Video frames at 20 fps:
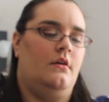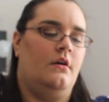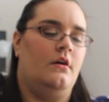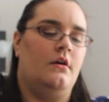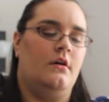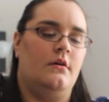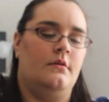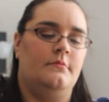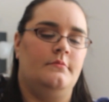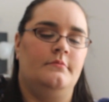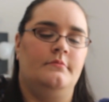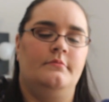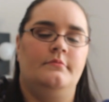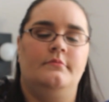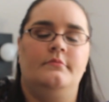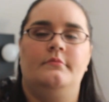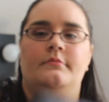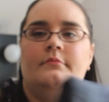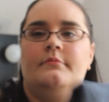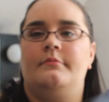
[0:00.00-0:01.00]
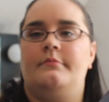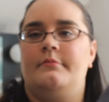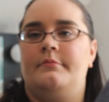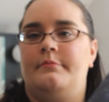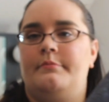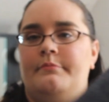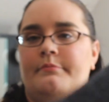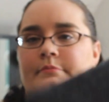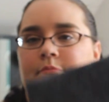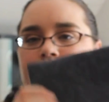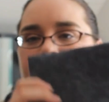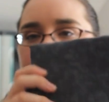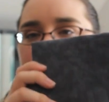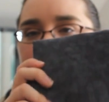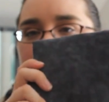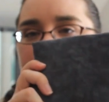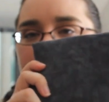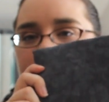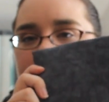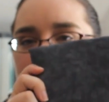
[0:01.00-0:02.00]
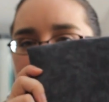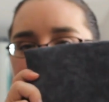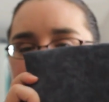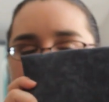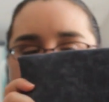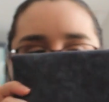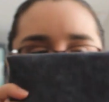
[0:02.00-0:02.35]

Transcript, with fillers: Um, but I thought that was